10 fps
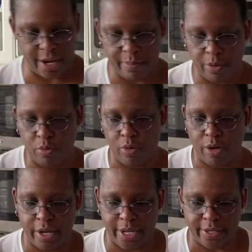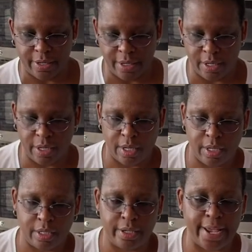number 1.
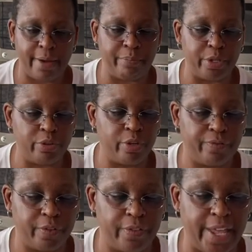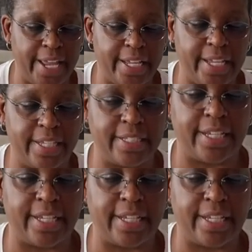Look how beautiful that is,